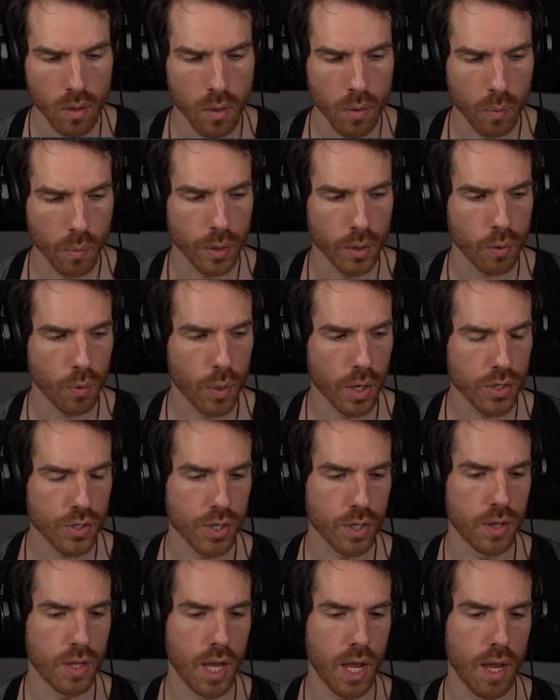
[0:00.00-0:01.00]
One
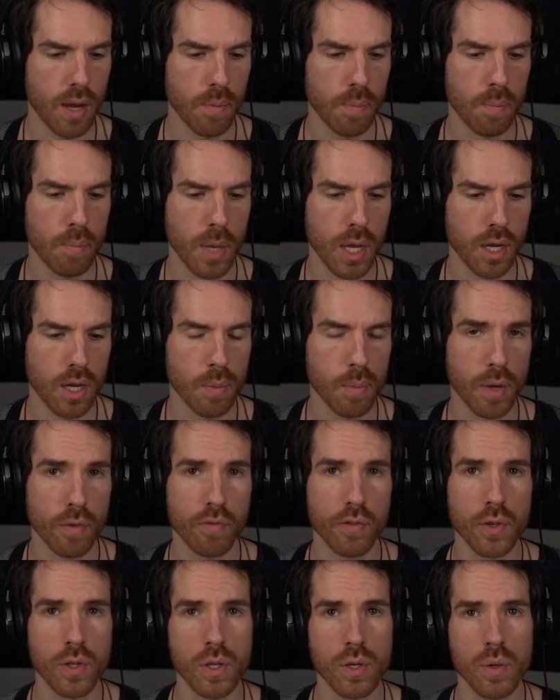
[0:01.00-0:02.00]
question that may come
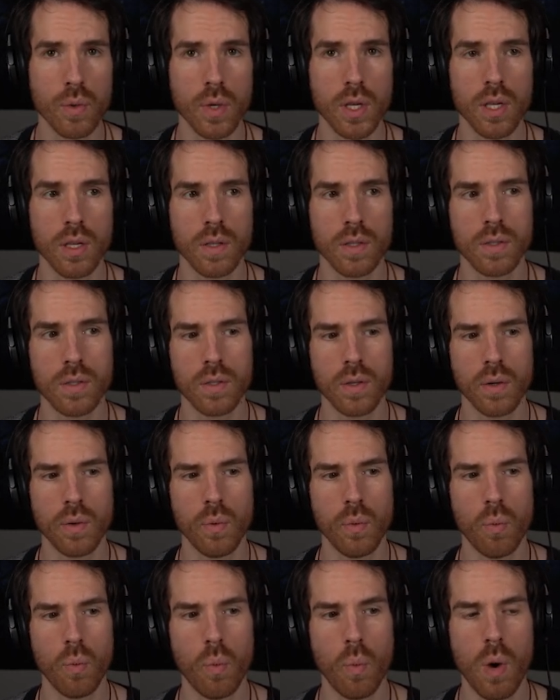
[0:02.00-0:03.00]
up for you is,
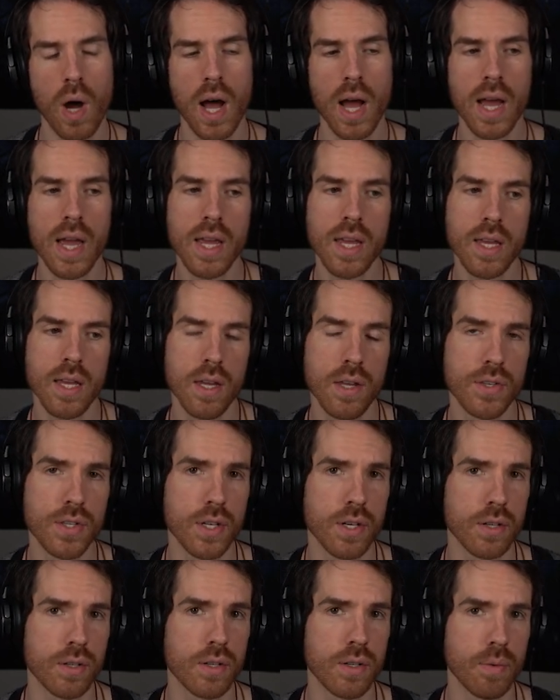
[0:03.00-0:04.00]
why
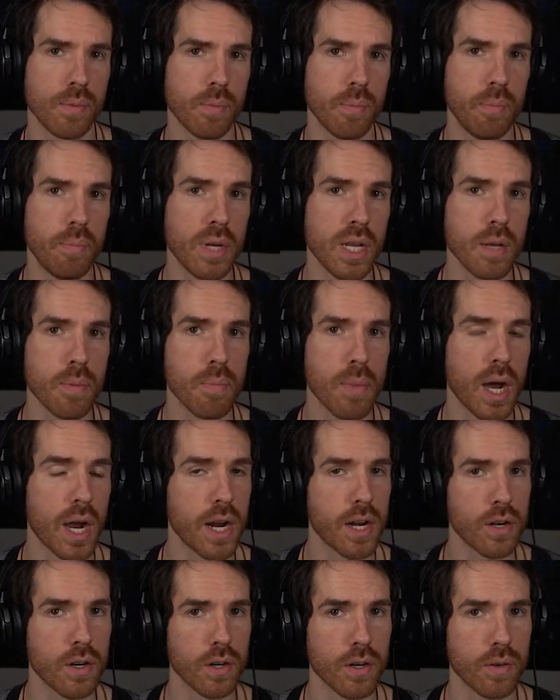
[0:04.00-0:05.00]
isn't B
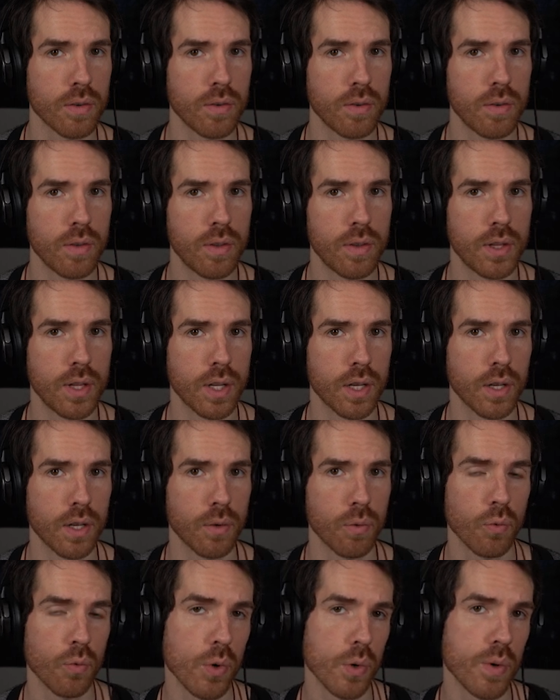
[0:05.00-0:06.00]
minor
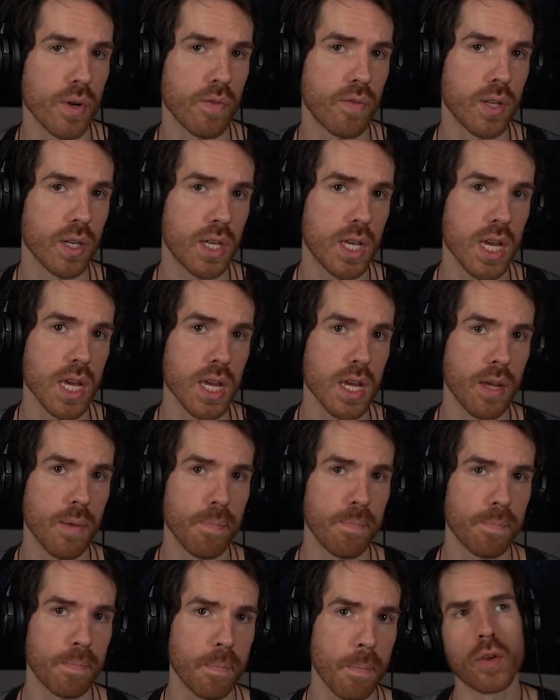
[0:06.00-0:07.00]
the root of the key?
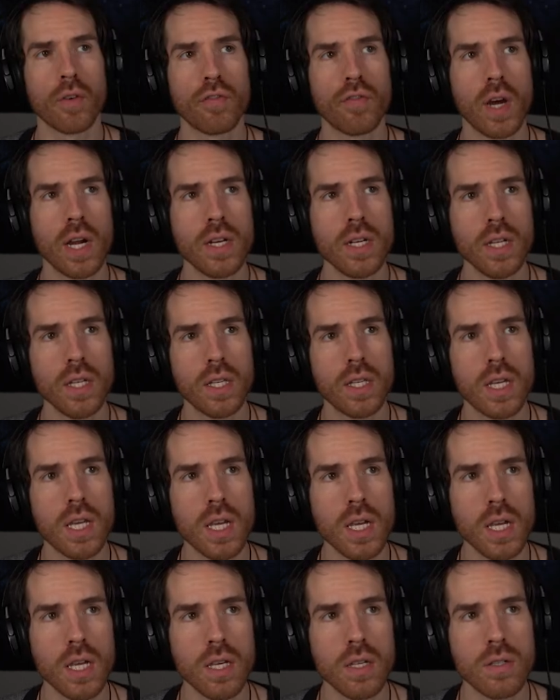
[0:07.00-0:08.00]
Finding
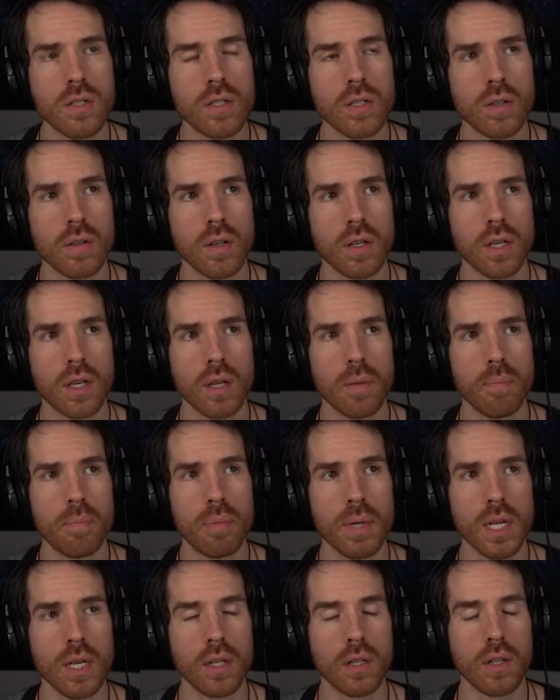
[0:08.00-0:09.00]
keys can
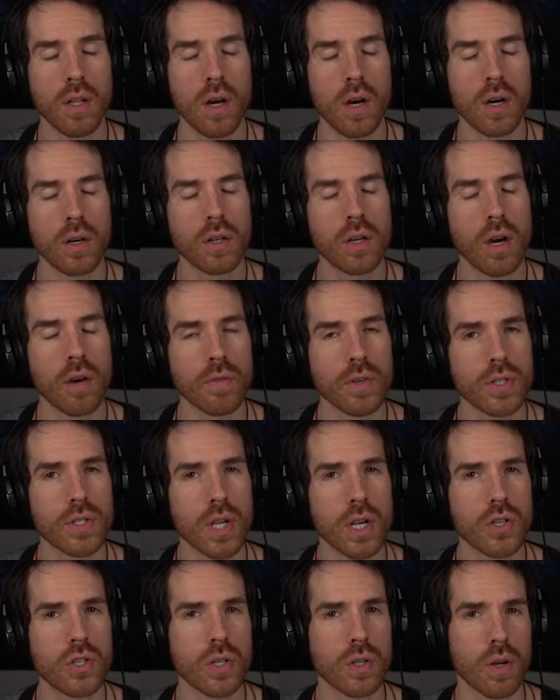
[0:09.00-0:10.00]
be a long
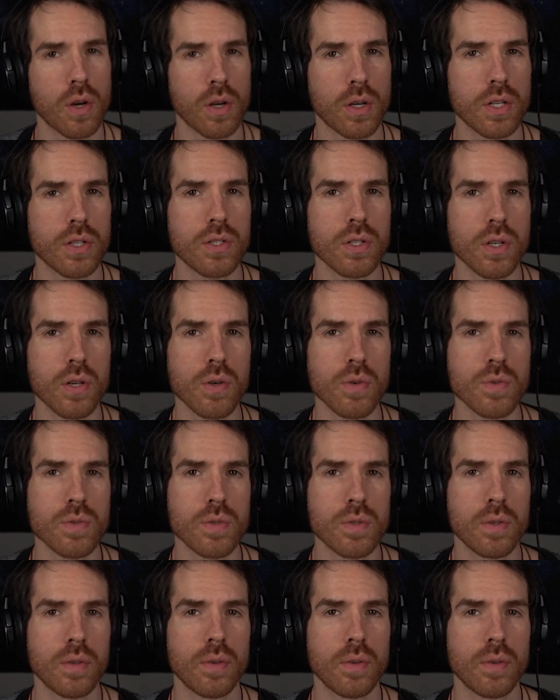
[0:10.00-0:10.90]
conversation on its own.